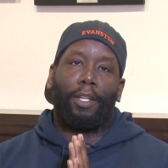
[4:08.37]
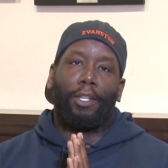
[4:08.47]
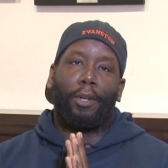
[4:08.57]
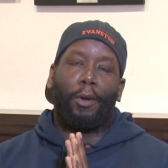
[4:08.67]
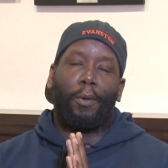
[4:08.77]

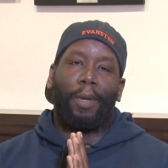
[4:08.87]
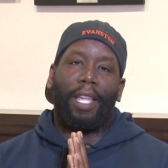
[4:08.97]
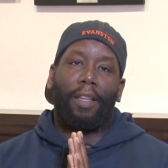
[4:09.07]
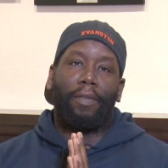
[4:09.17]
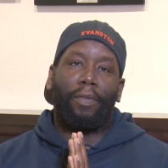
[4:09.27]
you know,
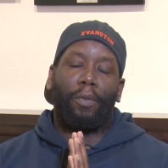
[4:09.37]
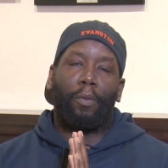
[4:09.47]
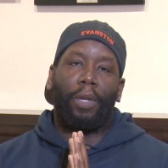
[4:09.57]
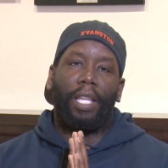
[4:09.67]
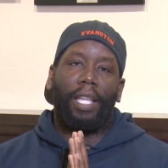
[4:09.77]
if
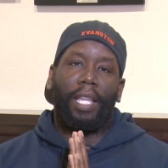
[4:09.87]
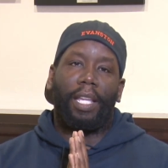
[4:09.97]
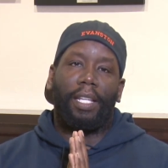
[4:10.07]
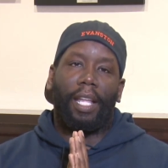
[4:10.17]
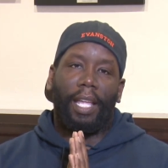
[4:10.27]
we
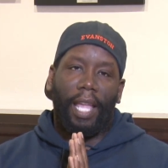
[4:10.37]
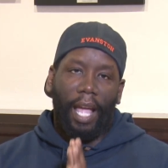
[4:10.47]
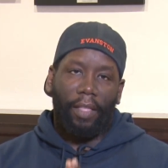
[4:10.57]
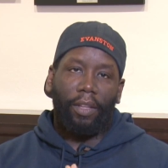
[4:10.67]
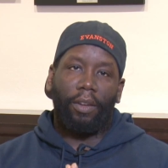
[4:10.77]
can
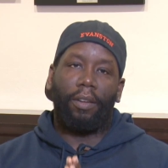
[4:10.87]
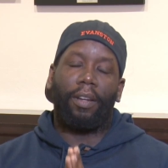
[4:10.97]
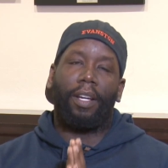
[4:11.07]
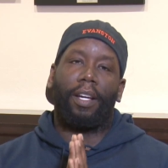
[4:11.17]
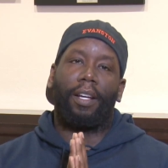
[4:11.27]
gather